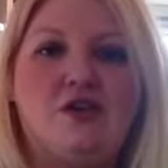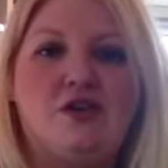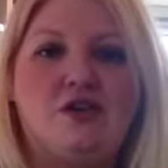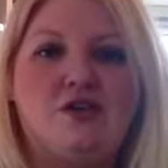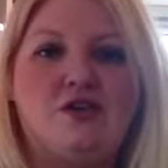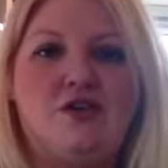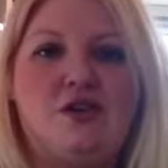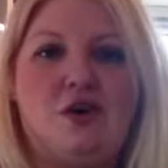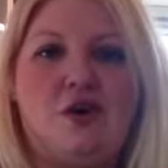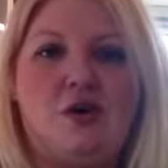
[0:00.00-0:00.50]

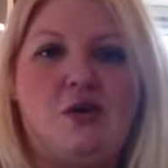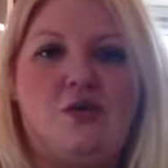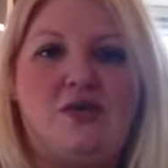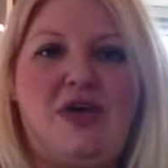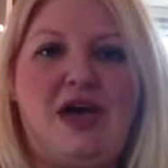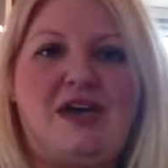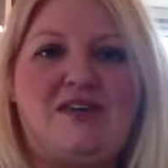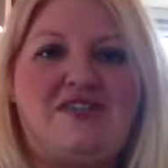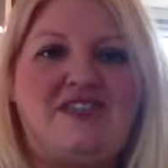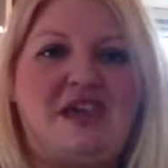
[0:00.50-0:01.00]
so
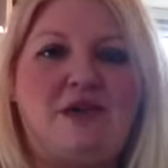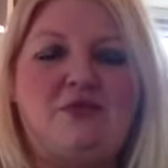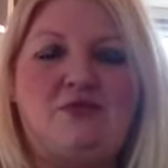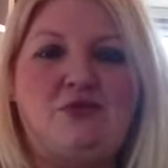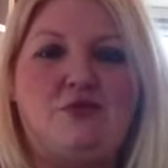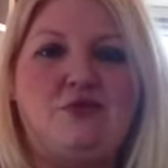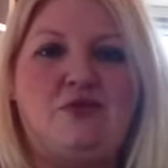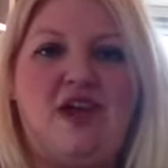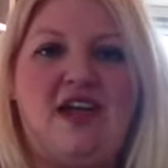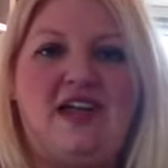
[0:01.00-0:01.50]
that sounds
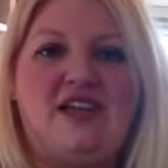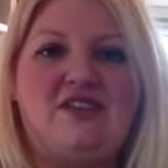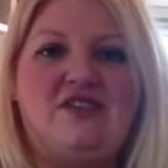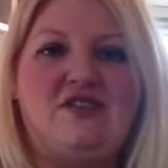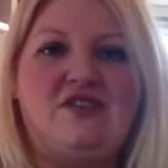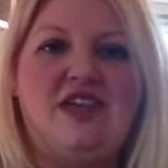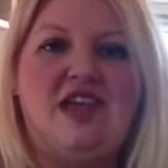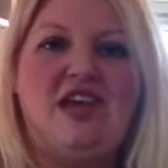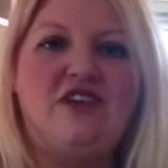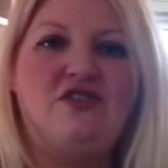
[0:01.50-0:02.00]
great.
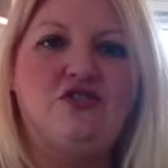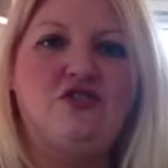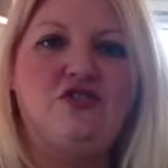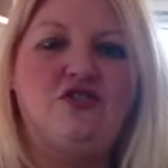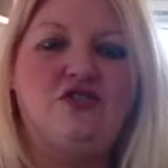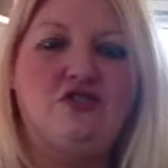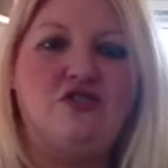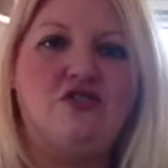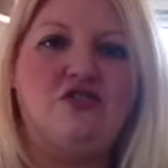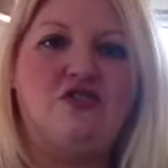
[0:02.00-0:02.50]
So yeah, just
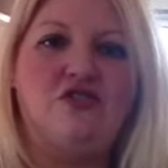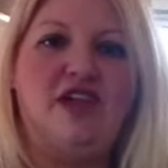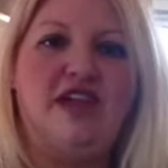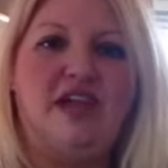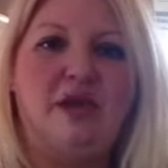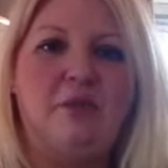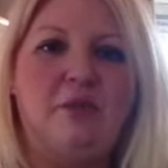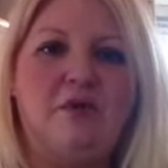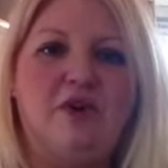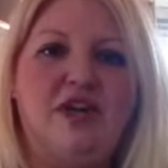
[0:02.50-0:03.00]
sort of
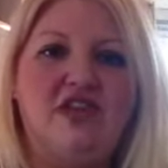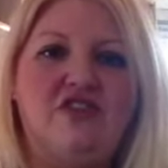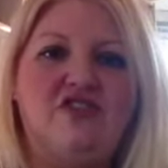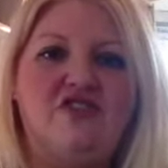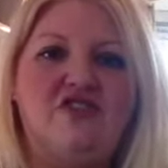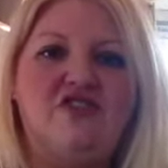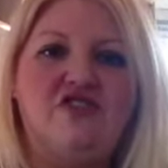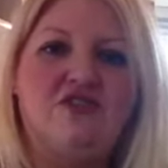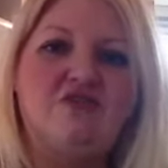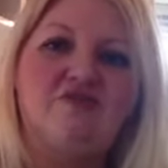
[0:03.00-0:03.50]
like
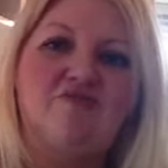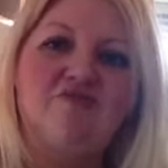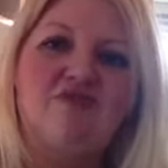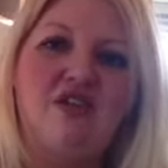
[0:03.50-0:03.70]
abridged,